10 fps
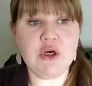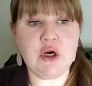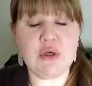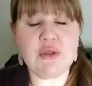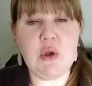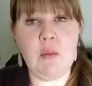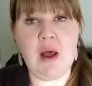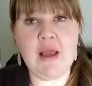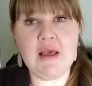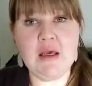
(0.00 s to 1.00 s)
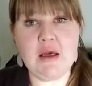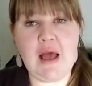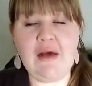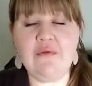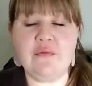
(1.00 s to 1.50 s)
Sure. So
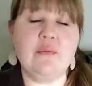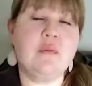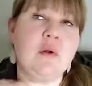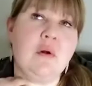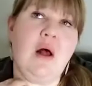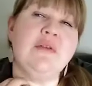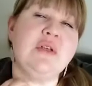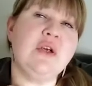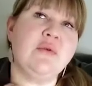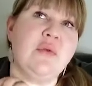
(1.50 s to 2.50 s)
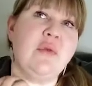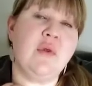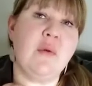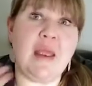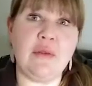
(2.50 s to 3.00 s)
I'll share
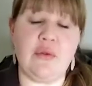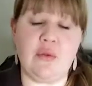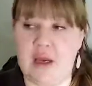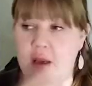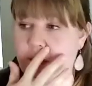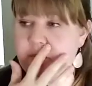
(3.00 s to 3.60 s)
the main three.